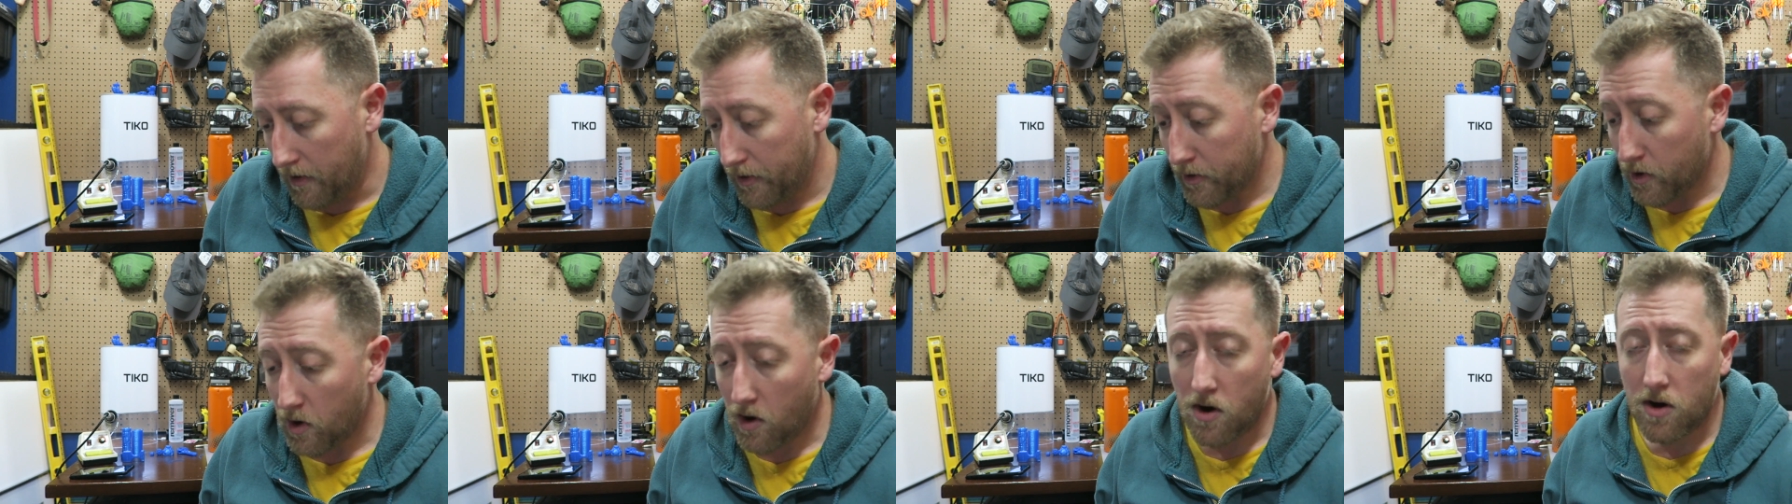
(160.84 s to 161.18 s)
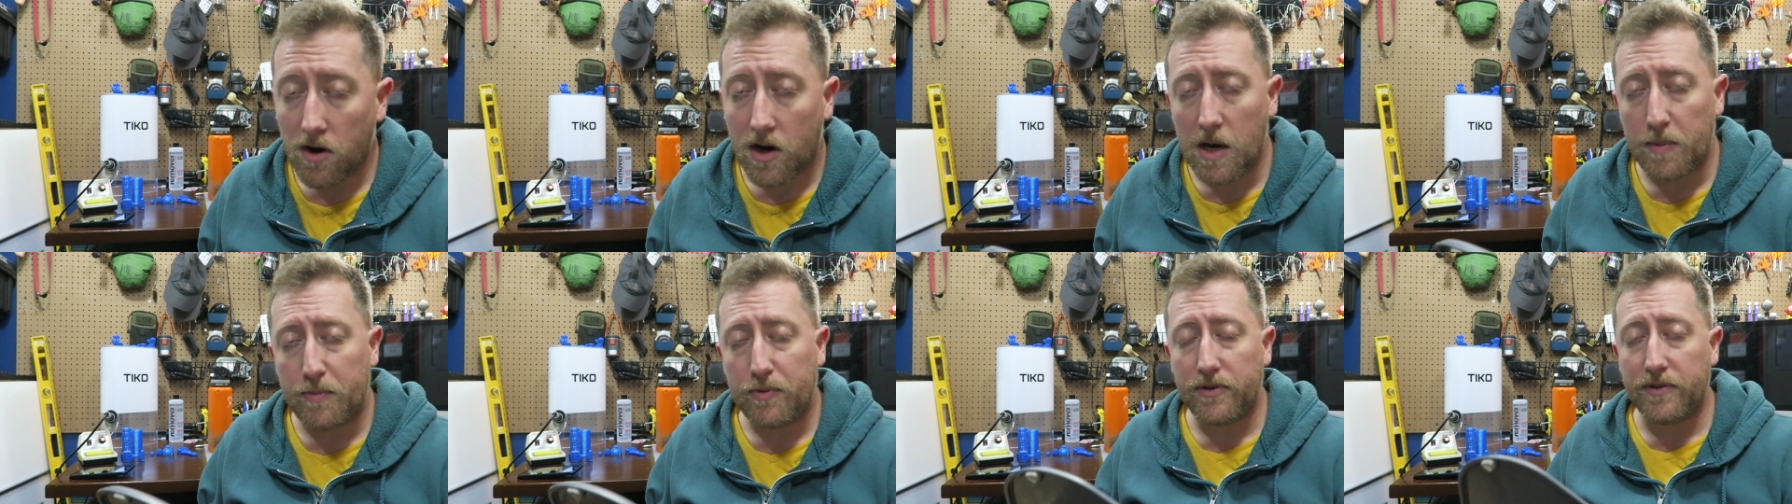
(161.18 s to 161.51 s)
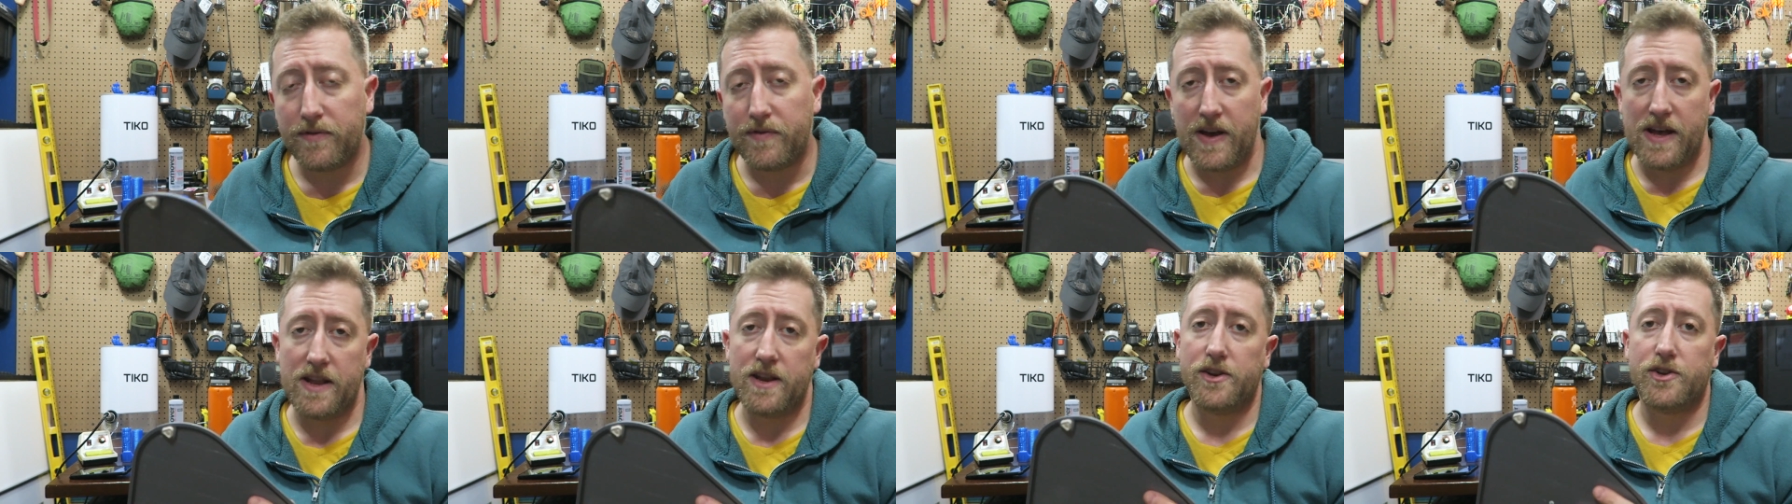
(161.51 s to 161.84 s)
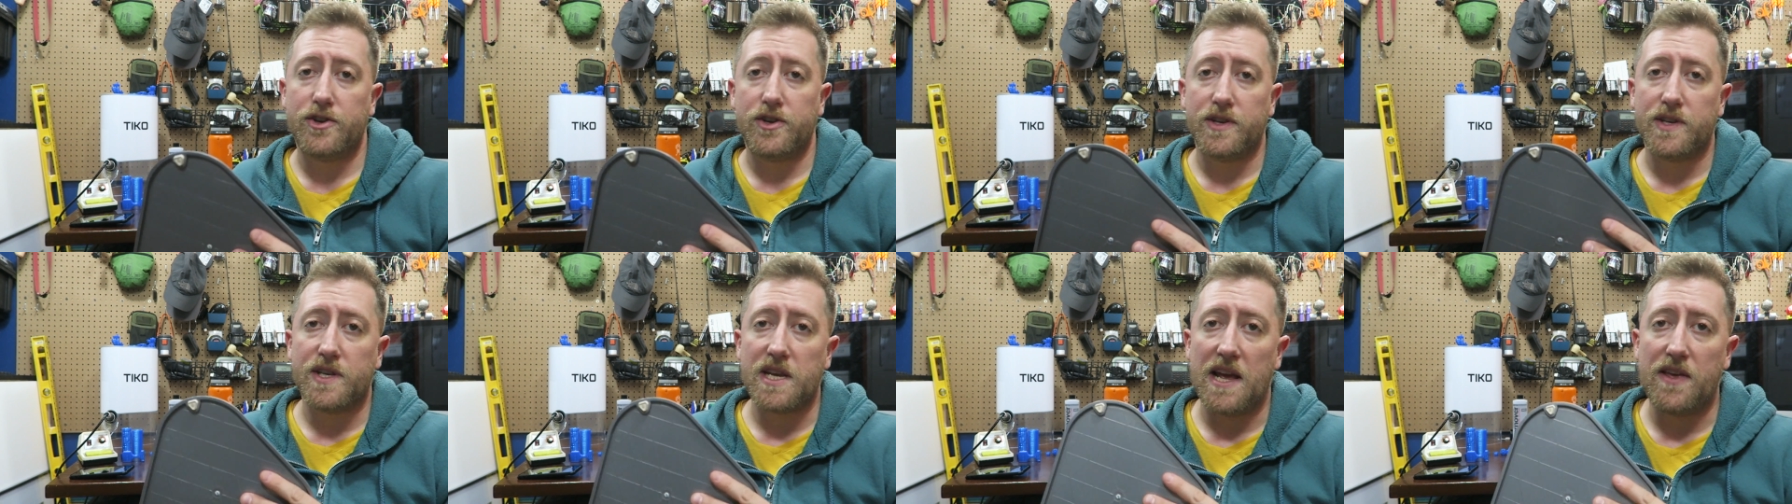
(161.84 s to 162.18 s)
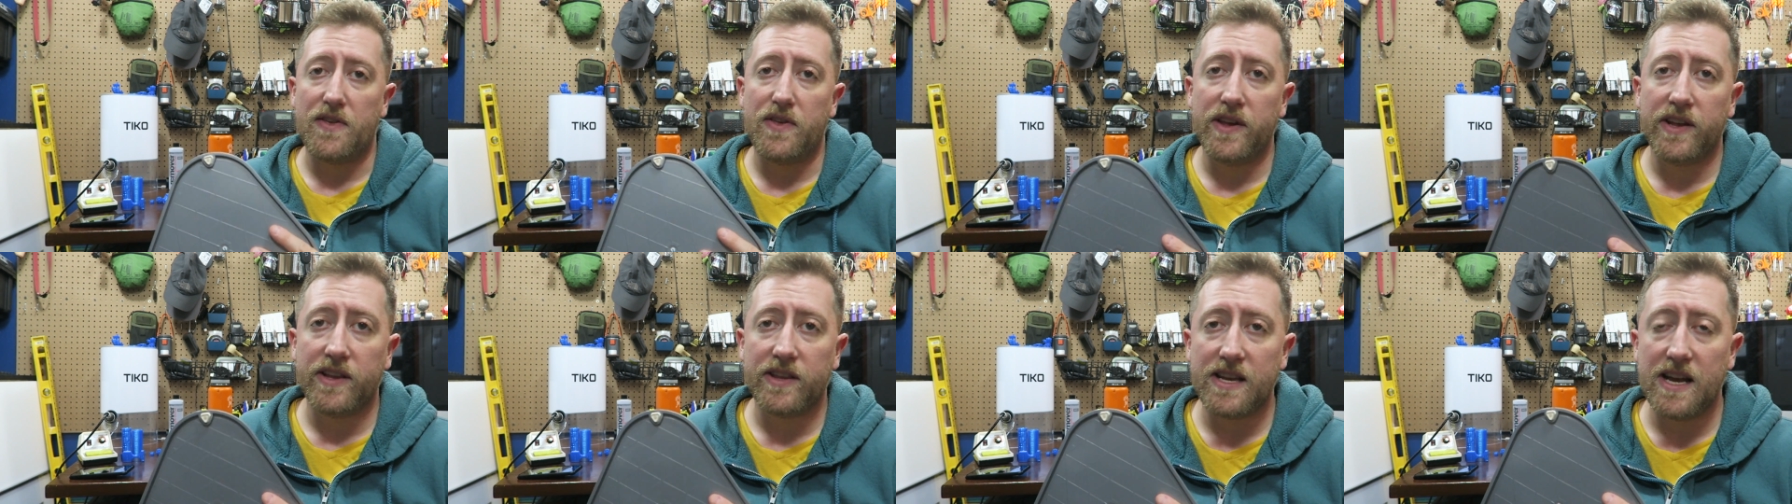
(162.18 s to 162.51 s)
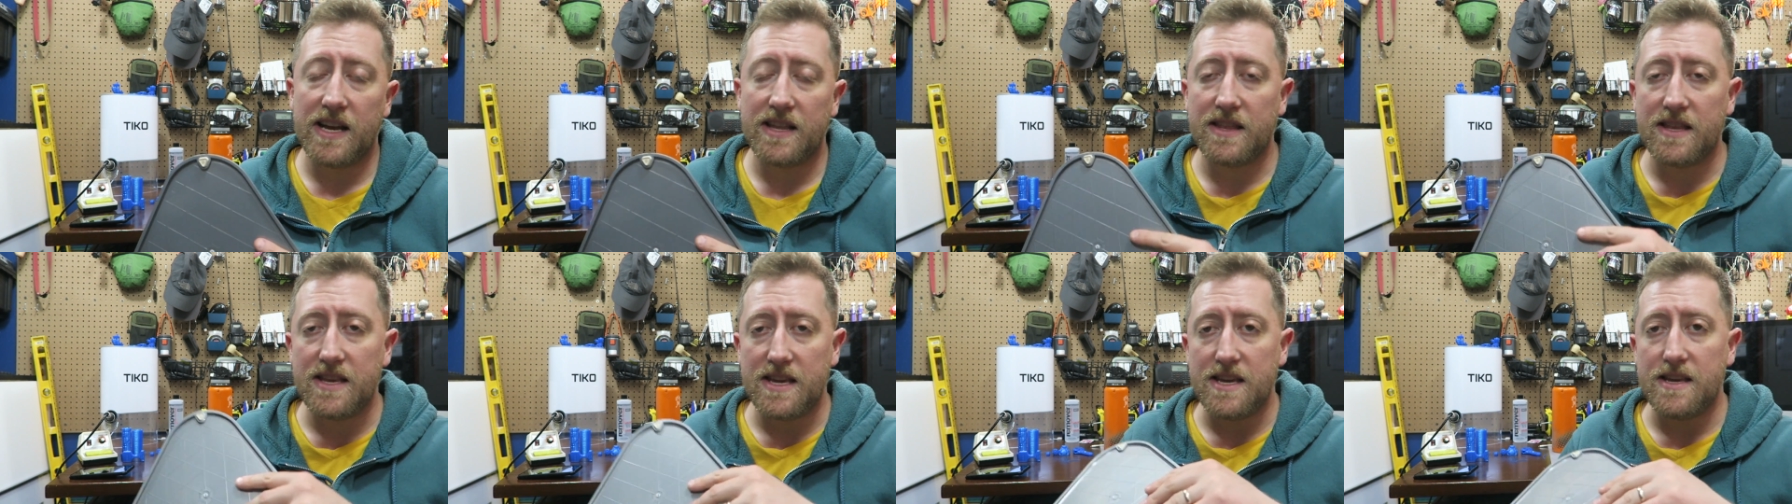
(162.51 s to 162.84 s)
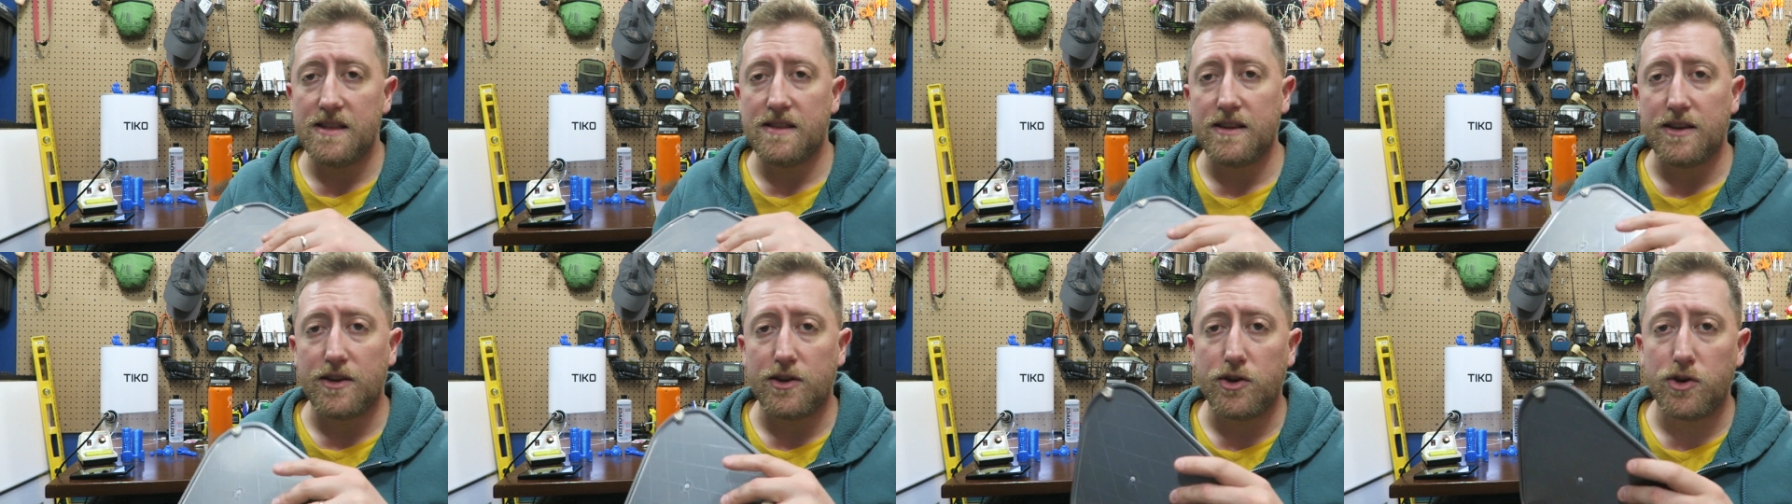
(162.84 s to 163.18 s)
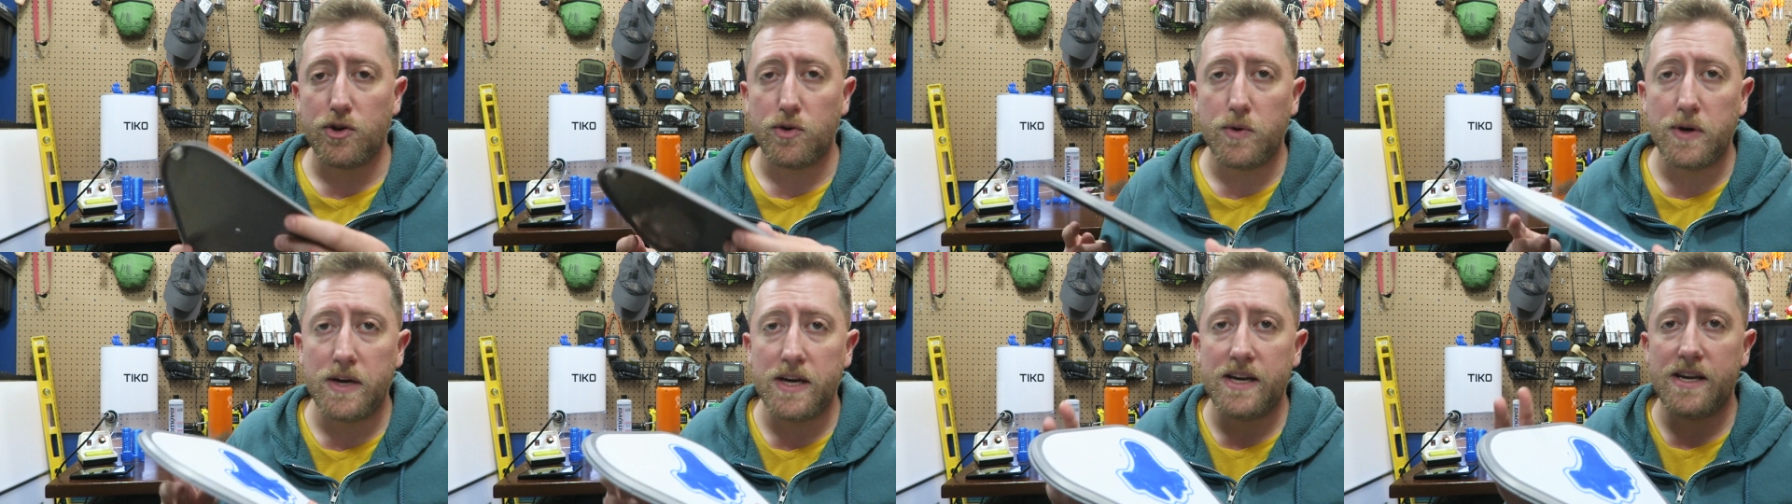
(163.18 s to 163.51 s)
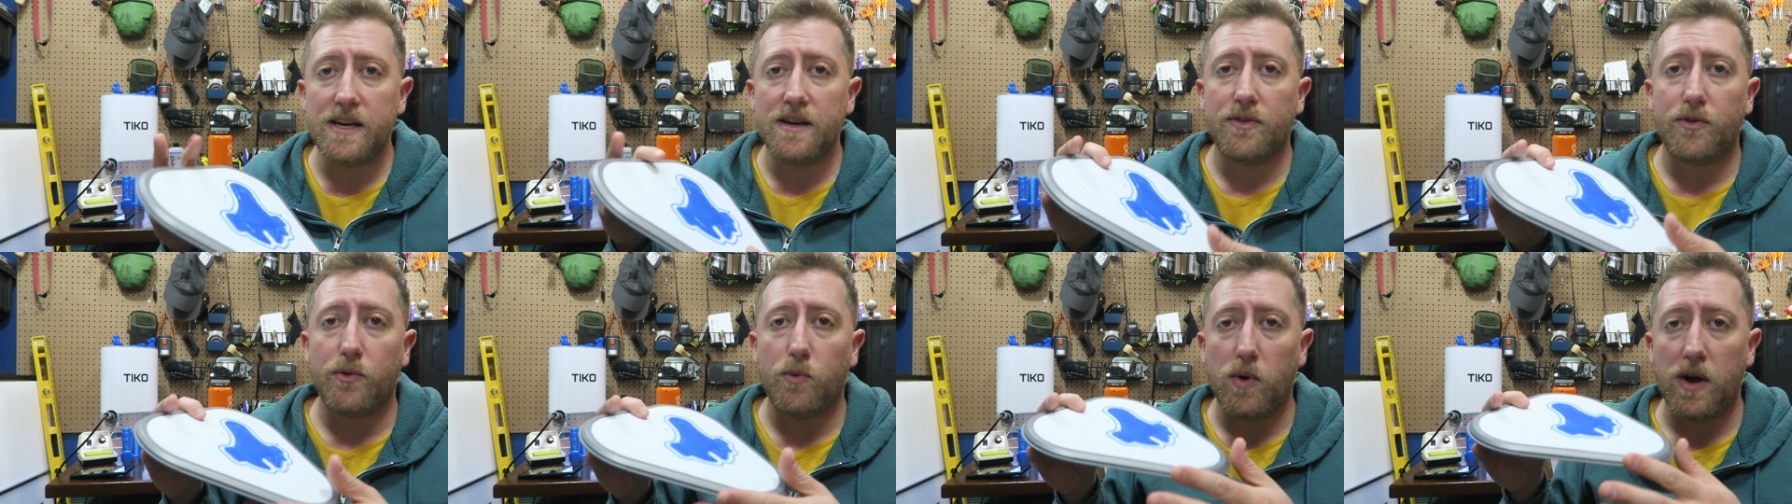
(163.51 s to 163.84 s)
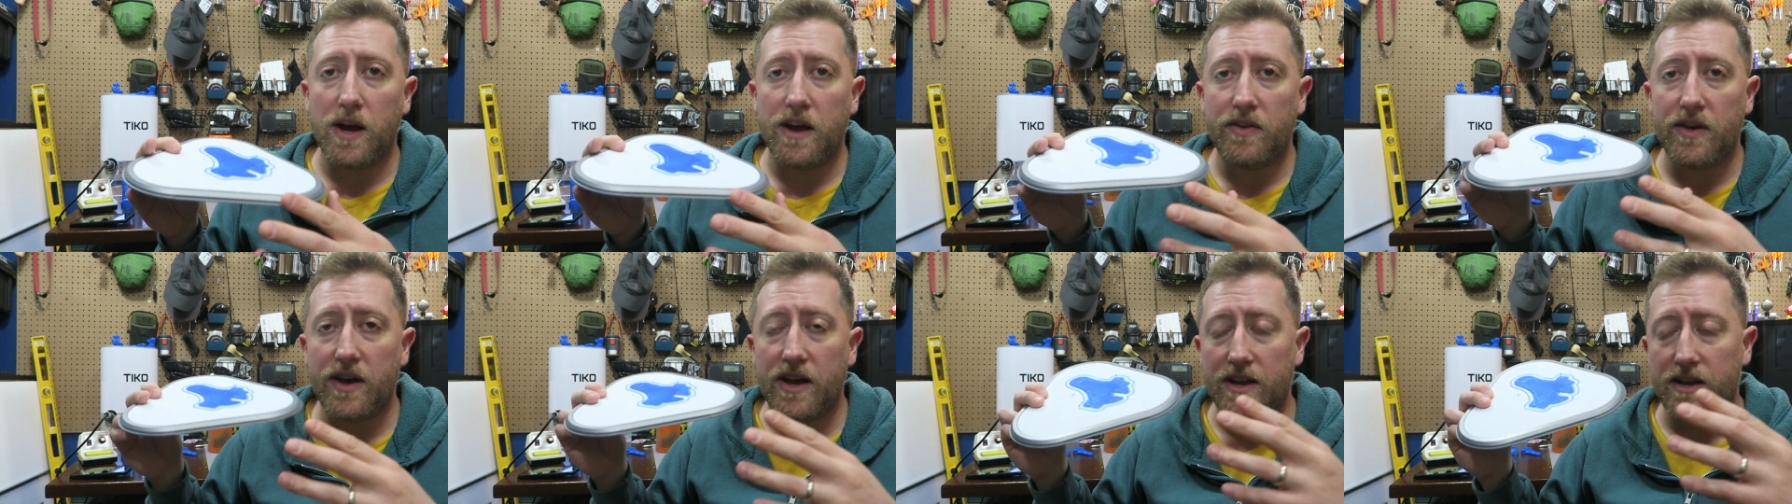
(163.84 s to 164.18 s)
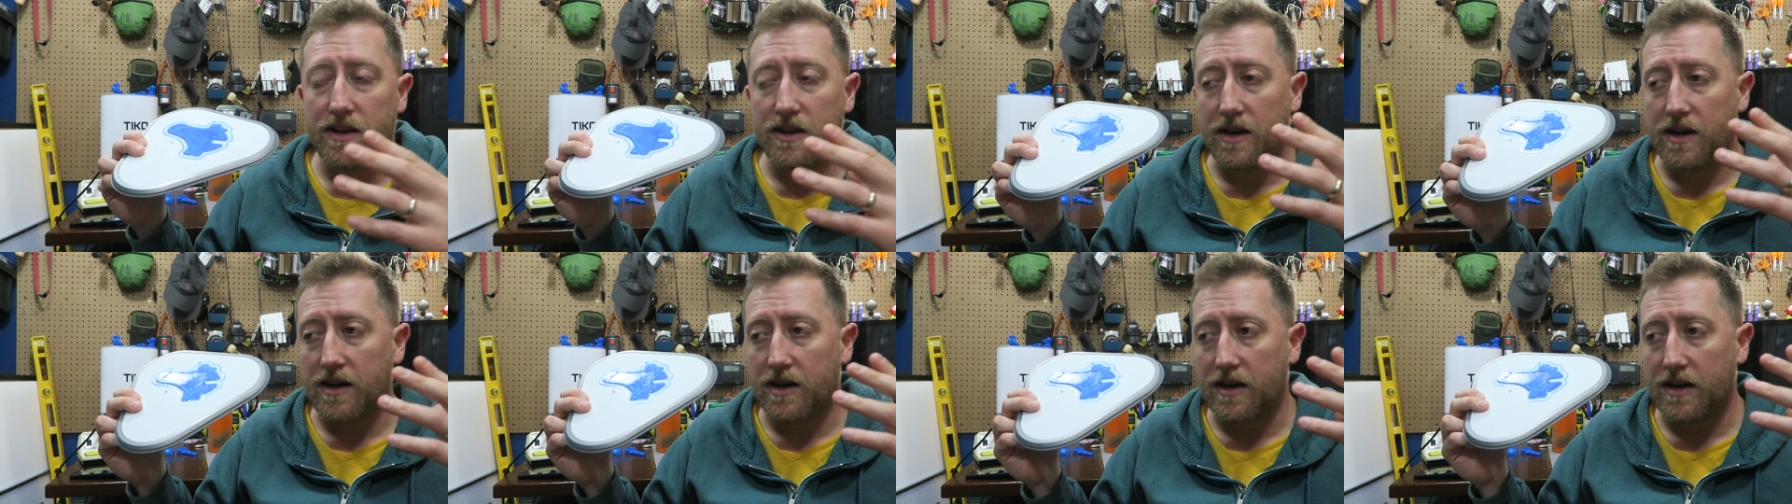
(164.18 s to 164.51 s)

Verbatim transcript: There are a couple advantages. I think that the GUI, the way that